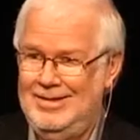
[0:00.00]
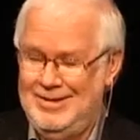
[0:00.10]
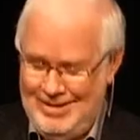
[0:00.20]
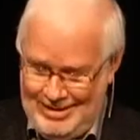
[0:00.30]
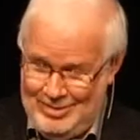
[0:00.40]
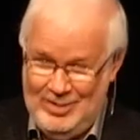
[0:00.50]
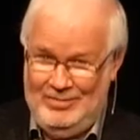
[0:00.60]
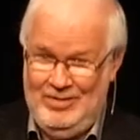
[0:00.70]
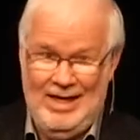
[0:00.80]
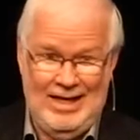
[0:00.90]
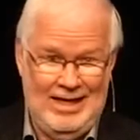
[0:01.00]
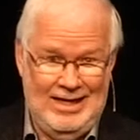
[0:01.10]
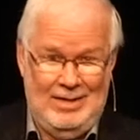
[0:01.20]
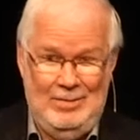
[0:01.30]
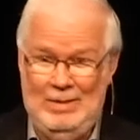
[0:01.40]
I don't know if he had a
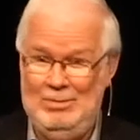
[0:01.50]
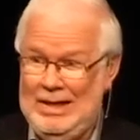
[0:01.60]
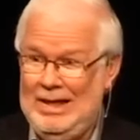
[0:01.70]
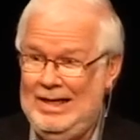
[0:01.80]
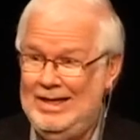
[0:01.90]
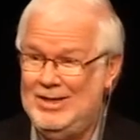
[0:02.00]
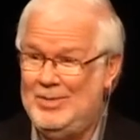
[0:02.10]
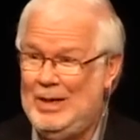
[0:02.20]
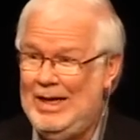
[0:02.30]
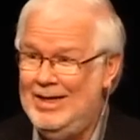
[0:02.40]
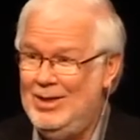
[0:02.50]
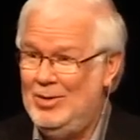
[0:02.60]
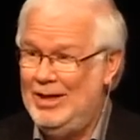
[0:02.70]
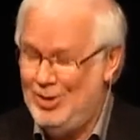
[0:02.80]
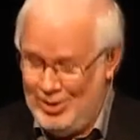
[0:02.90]
little middle age spread
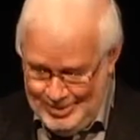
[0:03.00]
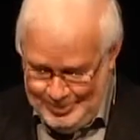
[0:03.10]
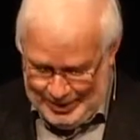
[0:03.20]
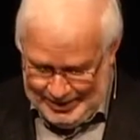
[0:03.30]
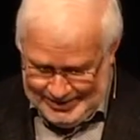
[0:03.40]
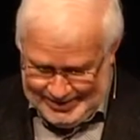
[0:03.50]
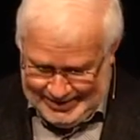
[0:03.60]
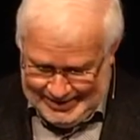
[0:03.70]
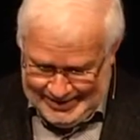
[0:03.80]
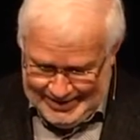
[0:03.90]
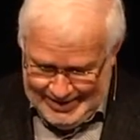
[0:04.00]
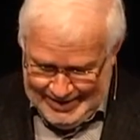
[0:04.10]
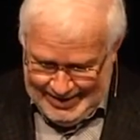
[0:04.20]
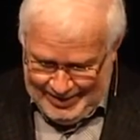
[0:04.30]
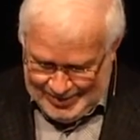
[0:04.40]
going on, but
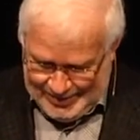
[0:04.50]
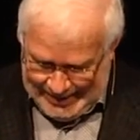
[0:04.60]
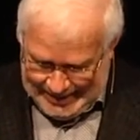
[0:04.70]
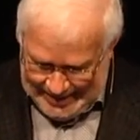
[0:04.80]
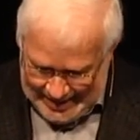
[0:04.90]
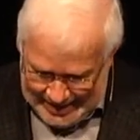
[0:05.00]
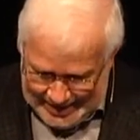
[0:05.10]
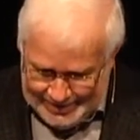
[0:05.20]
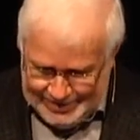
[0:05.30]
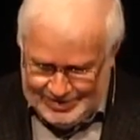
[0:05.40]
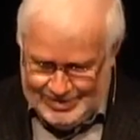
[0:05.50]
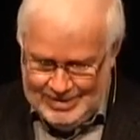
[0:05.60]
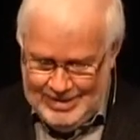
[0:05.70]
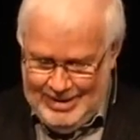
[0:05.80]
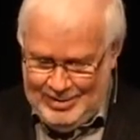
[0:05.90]
he was middle aged.
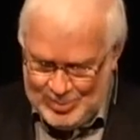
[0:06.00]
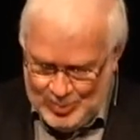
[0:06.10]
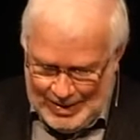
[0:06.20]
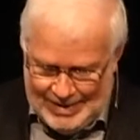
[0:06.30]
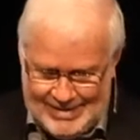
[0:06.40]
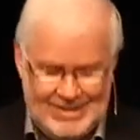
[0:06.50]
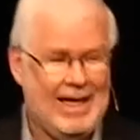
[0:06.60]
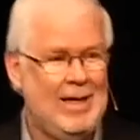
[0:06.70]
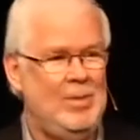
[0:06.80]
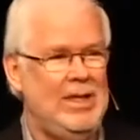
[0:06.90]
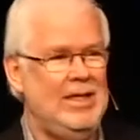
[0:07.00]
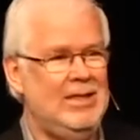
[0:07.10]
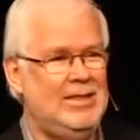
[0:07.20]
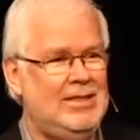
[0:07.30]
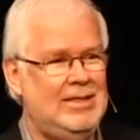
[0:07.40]
He was well
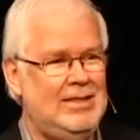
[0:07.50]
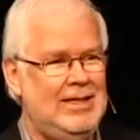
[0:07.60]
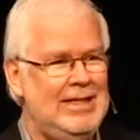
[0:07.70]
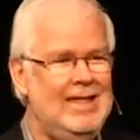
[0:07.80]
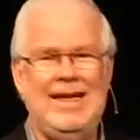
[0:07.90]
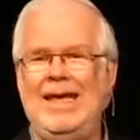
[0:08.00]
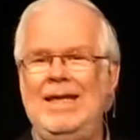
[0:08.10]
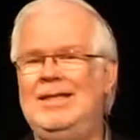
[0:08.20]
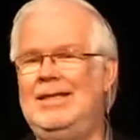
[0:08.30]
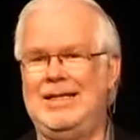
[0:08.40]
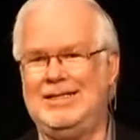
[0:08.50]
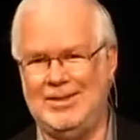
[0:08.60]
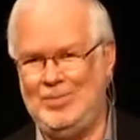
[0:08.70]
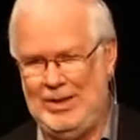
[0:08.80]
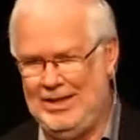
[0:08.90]
established. Didn't need the
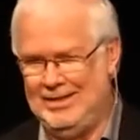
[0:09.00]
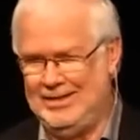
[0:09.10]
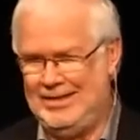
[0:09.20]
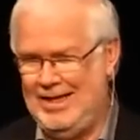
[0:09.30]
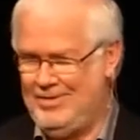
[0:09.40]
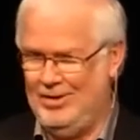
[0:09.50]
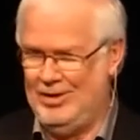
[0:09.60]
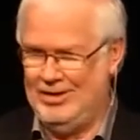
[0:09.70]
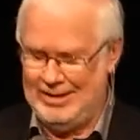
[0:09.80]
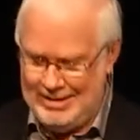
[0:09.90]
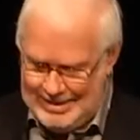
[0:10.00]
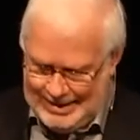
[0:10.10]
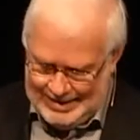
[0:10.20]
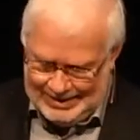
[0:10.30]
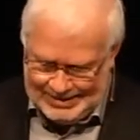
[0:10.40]
disciplines, he thought, that he
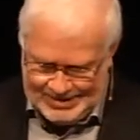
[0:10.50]
needed as a